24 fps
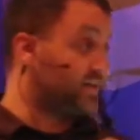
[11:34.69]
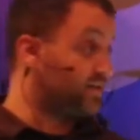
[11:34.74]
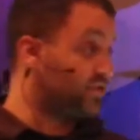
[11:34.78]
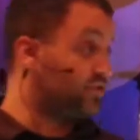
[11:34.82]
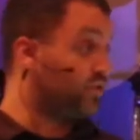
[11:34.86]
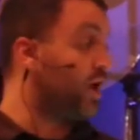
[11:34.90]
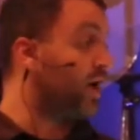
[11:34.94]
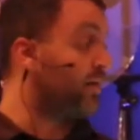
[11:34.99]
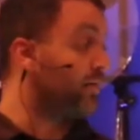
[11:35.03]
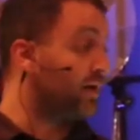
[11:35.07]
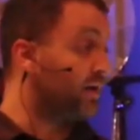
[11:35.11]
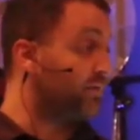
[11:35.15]
the
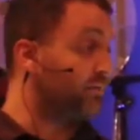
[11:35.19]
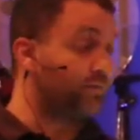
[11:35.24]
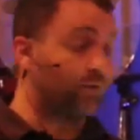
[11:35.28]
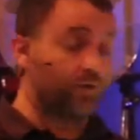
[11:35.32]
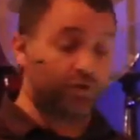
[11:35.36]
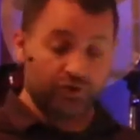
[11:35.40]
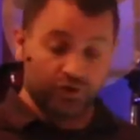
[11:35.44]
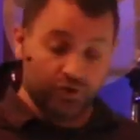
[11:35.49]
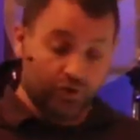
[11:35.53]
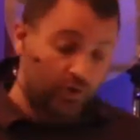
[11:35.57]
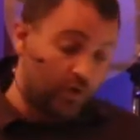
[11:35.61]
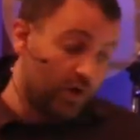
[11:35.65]
strong man
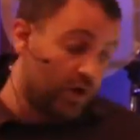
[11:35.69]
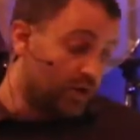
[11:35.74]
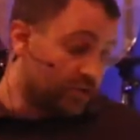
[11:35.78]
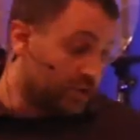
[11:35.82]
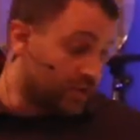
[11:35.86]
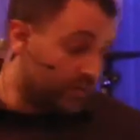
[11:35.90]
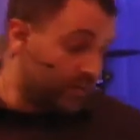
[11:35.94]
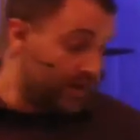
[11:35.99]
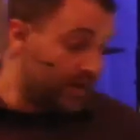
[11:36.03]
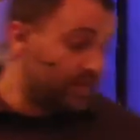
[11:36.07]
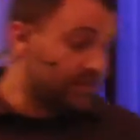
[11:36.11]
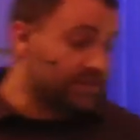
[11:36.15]
first. So,
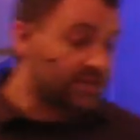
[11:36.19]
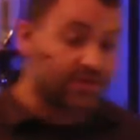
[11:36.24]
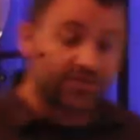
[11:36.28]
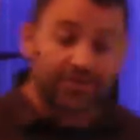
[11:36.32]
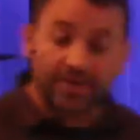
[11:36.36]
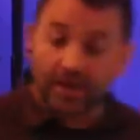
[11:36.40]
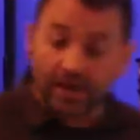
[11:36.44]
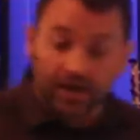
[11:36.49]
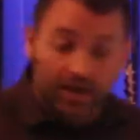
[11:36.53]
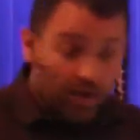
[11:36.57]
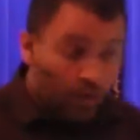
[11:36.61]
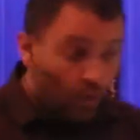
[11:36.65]
so here's the
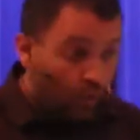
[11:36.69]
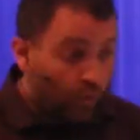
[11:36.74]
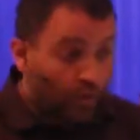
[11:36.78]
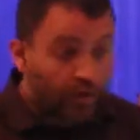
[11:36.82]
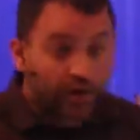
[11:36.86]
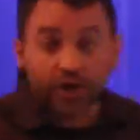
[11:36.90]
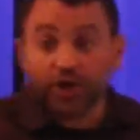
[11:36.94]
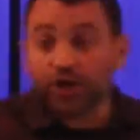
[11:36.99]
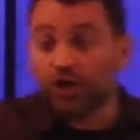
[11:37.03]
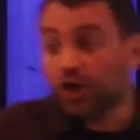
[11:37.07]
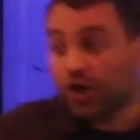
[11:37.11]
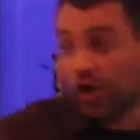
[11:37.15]
thing we're going to